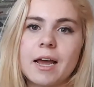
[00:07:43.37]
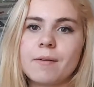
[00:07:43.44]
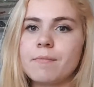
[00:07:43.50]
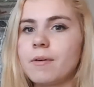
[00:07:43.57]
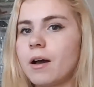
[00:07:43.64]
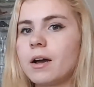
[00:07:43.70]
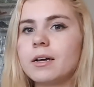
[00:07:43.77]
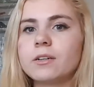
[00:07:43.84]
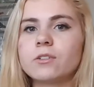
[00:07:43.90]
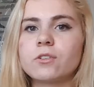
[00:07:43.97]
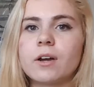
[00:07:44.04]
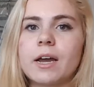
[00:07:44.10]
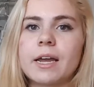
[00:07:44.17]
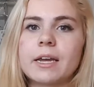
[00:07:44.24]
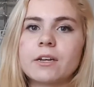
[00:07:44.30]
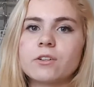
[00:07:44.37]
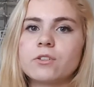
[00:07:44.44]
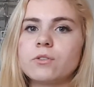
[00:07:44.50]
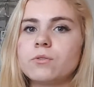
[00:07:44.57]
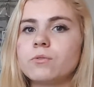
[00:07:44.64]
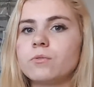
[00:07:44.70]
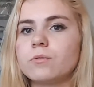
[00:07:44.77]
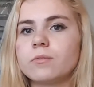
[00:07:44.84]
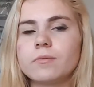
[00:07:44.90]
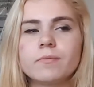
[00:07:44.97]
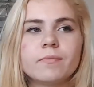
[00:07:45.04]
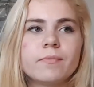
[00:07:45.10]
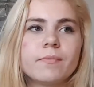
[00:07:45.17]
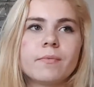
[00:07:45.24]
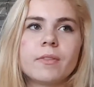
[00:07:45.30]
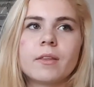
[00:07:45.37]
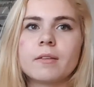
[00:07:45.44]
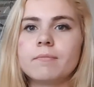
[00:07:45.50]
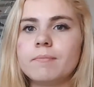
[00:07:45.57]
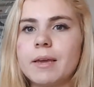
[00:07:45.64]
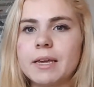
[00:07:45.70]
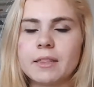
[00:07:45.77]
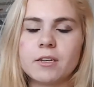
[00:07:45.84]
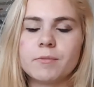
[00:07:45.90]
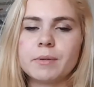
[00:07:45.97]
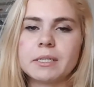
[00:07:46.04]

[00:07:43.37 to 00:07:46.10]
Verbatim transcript: I'm not trying to make their